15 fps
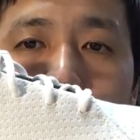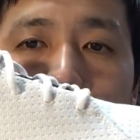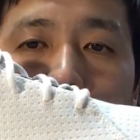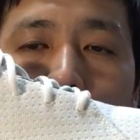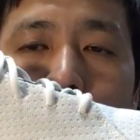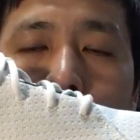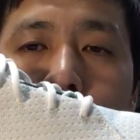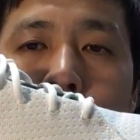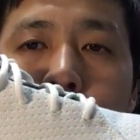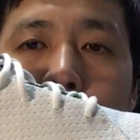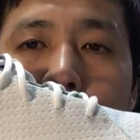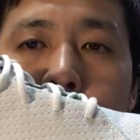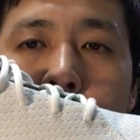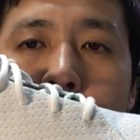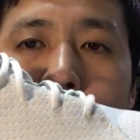of the
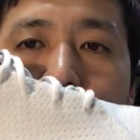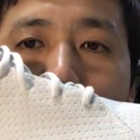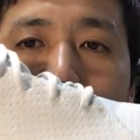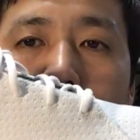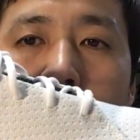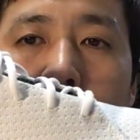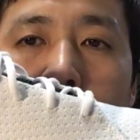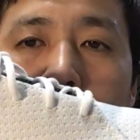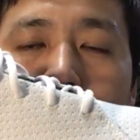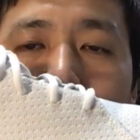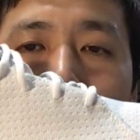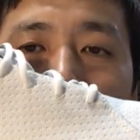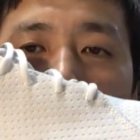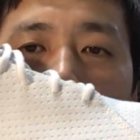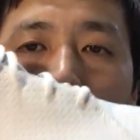Jordan Jumpman
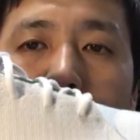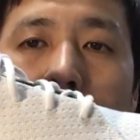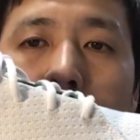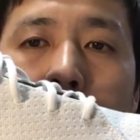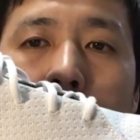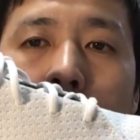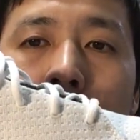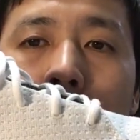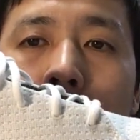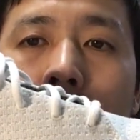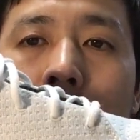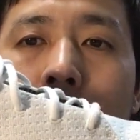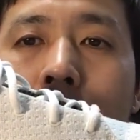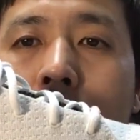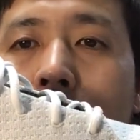Diamond.
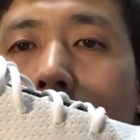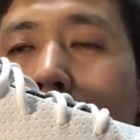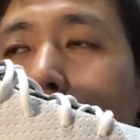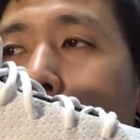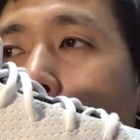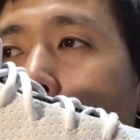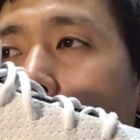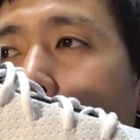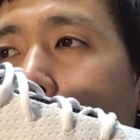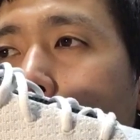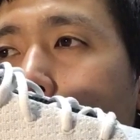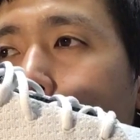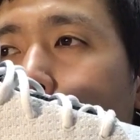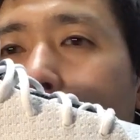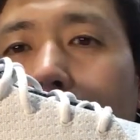These came out
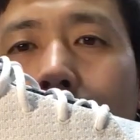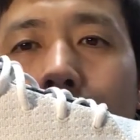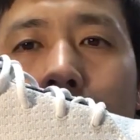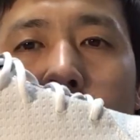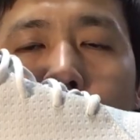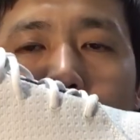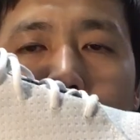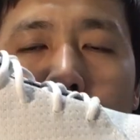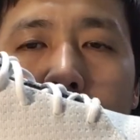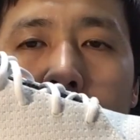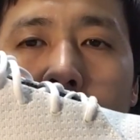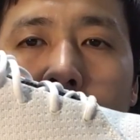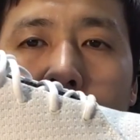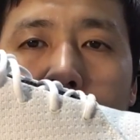as one of the earlier